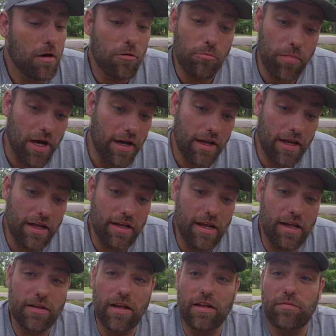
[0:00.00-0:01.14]
But
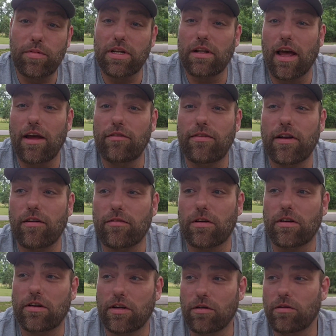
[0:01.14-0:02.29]
it's been life, and I've
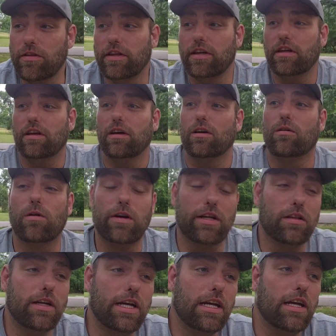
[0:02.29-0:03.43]
learned to deal with it
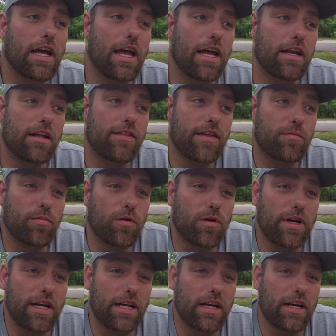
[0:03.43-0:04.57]
accordingly. And at this
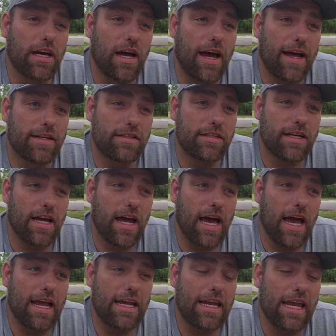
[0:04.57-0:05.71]
point, I
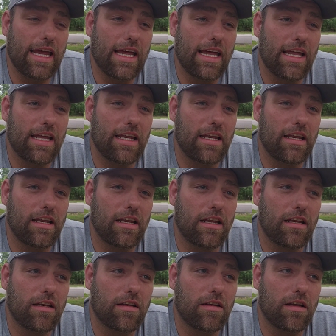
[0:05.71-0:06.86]
can't,
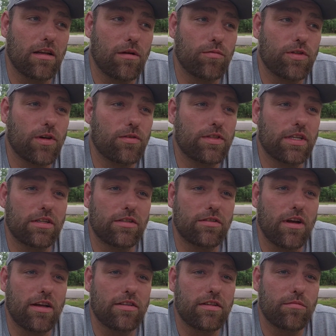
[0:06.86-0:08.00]
I'm so sick of
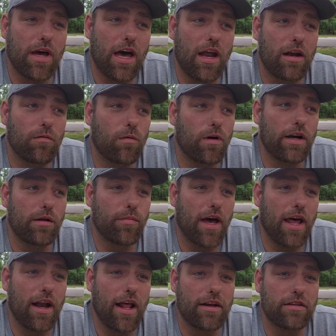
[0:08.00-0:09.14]
stressing about it and worrying
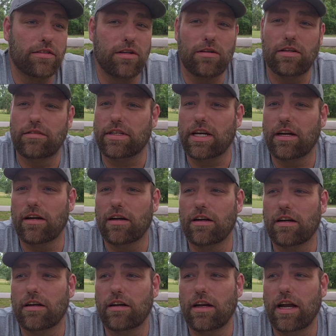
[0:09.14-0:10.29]
about it, I just don't even care
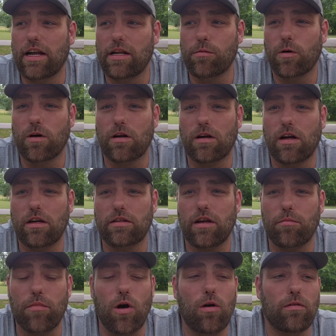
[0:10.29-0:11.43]
anymore.
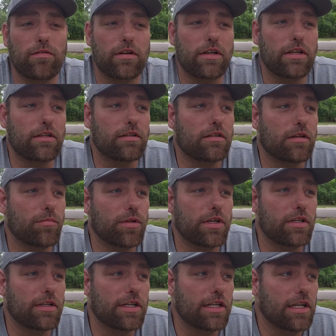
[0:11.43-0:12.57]
I'm over it
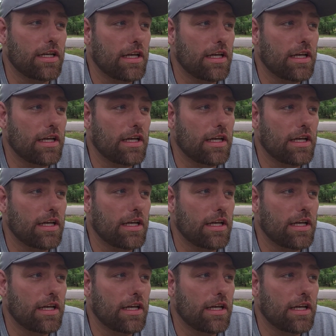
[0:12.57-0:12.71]
completely.